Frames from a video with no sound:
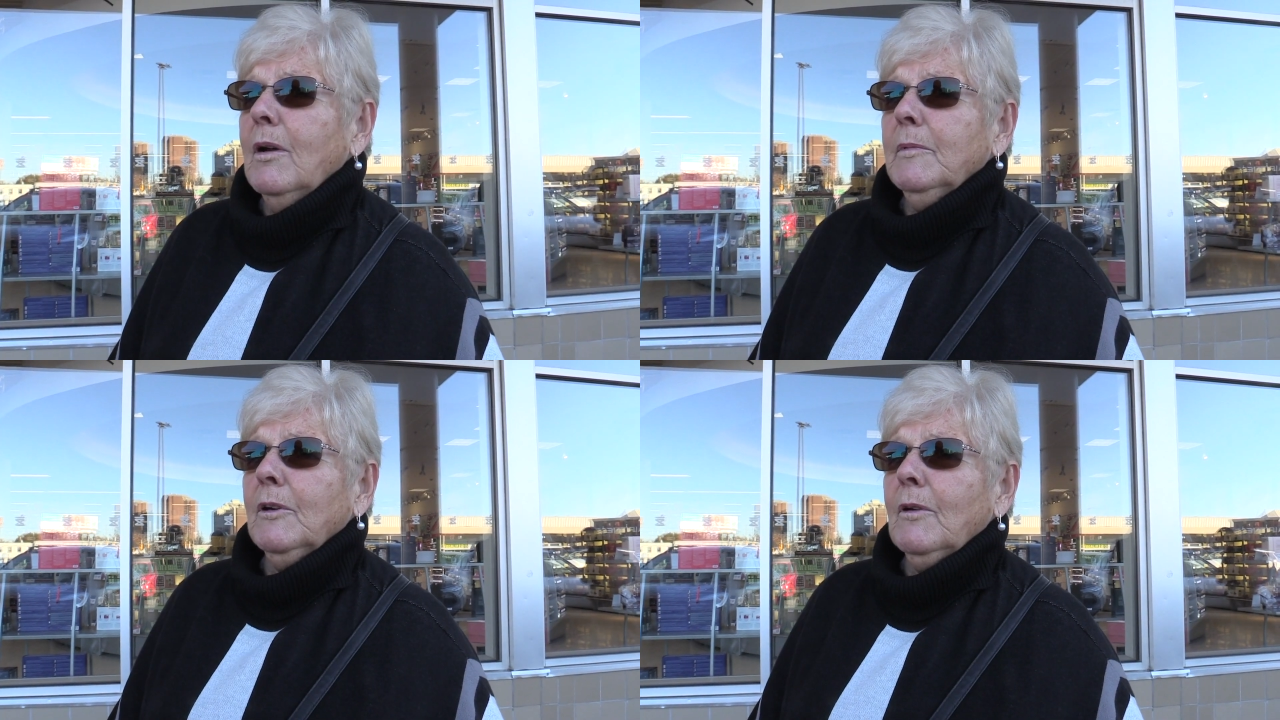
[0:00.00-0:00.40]

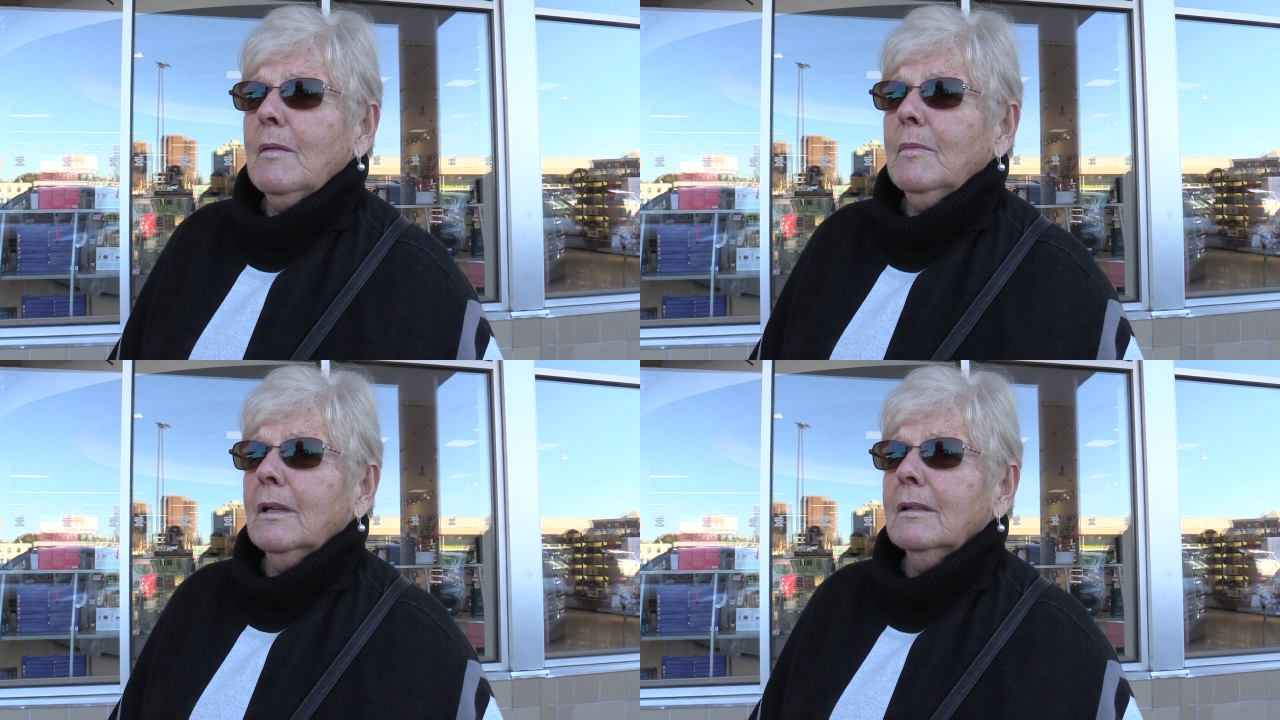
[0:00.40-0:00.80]
I'm a
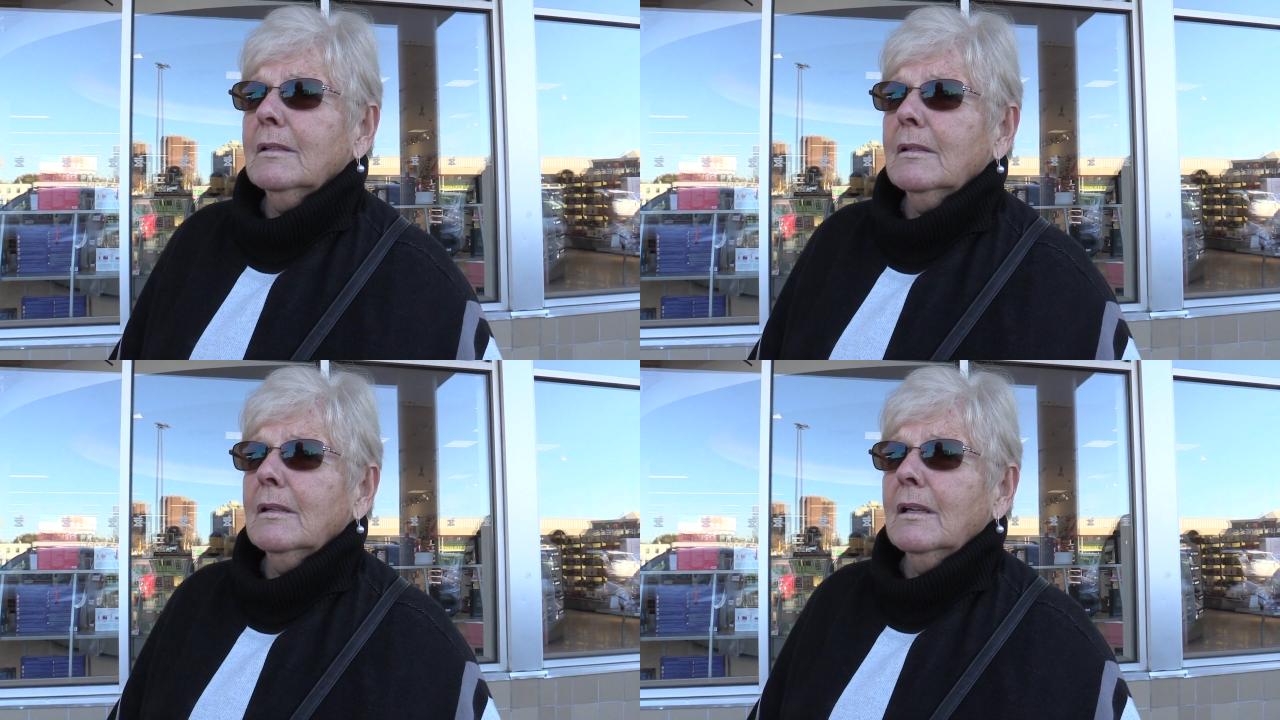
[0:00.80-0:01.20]
grandma,
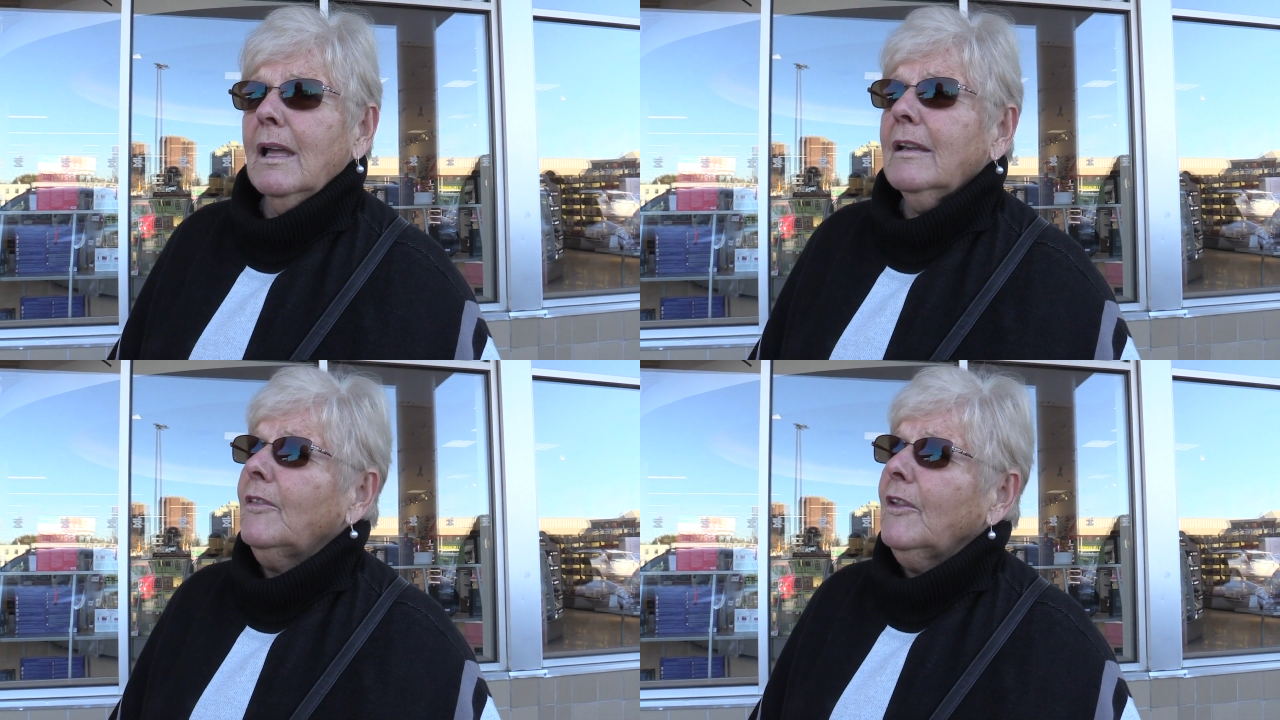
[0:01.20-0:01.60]

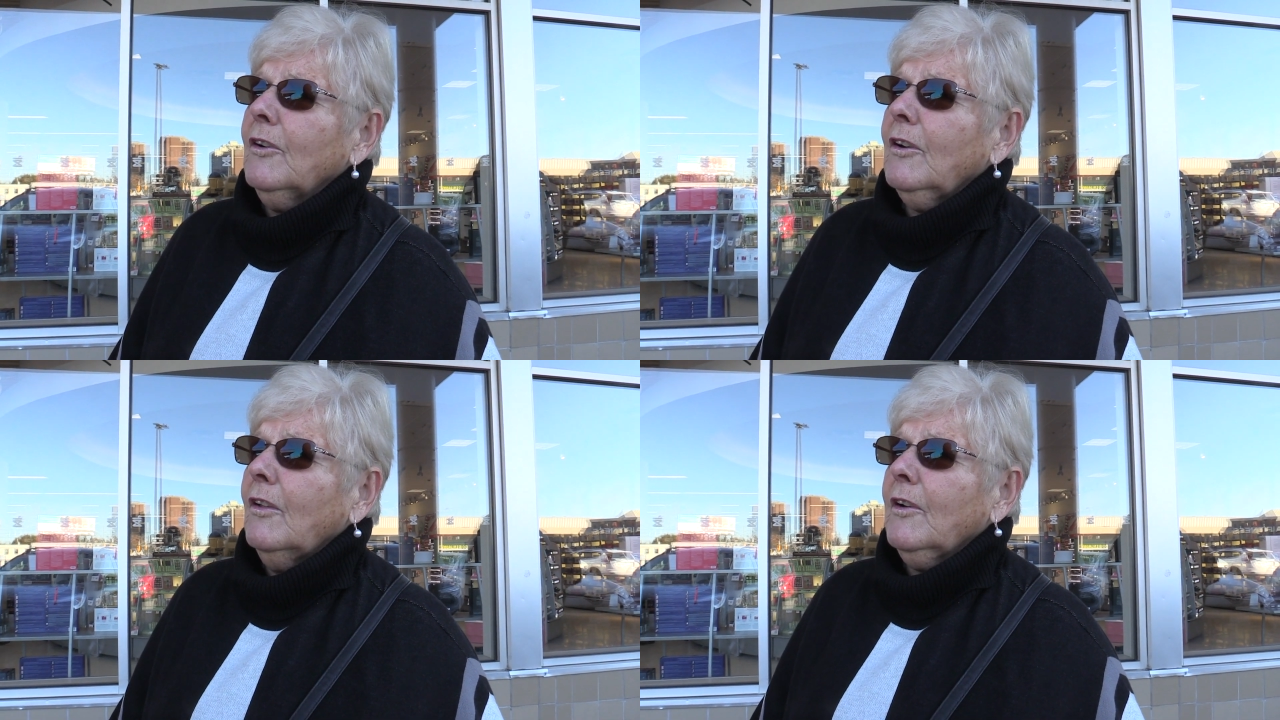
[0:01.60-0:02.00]
and
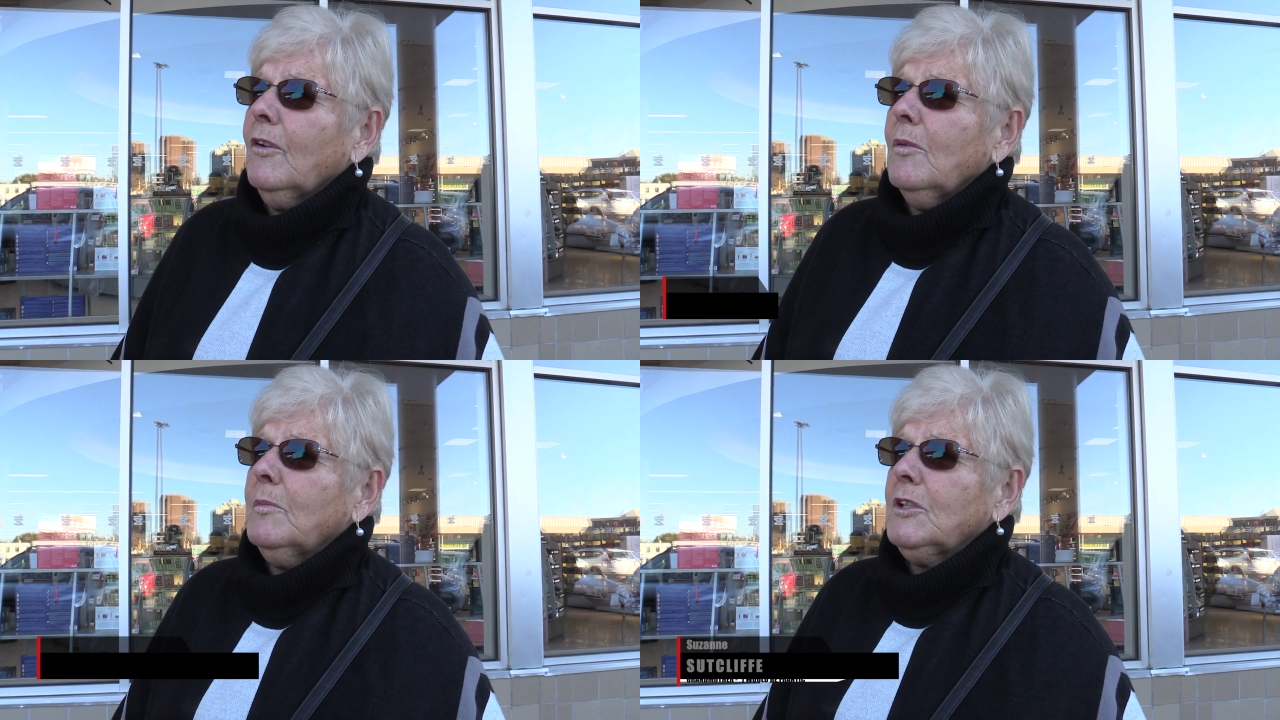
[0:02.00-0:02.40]
they're
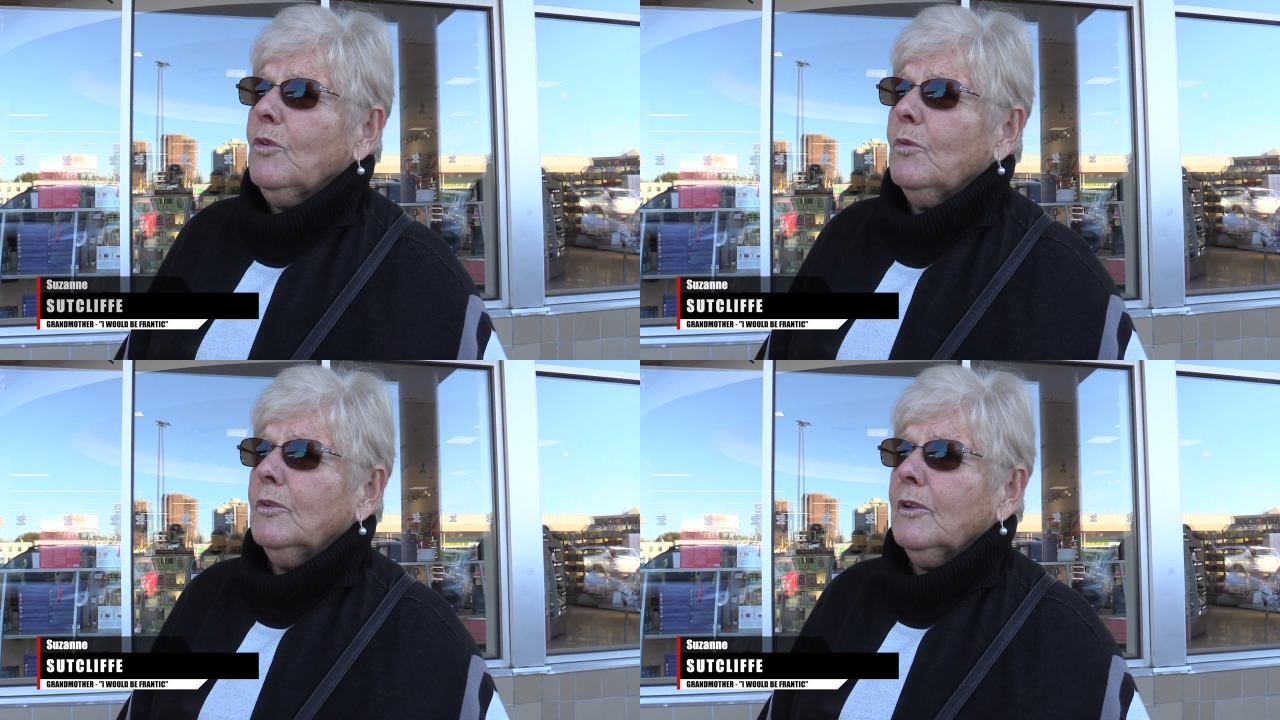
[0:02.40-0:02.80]
they're all
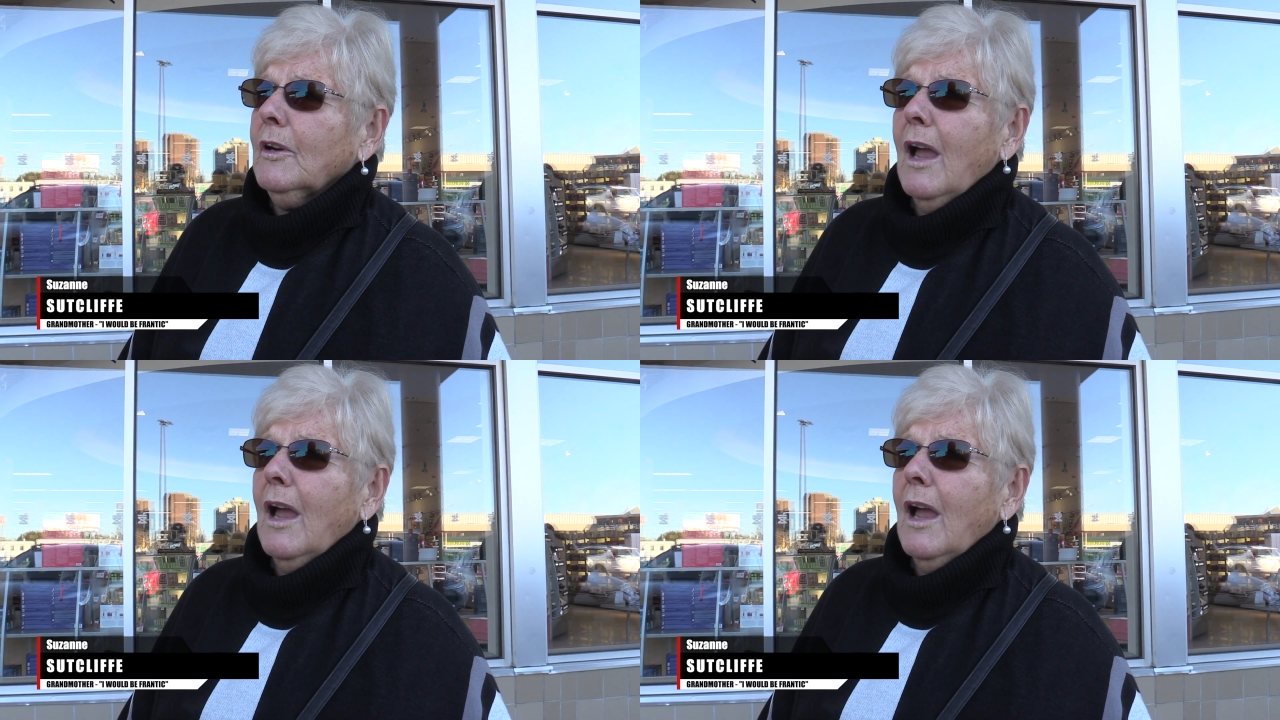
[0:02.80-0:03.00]
much older.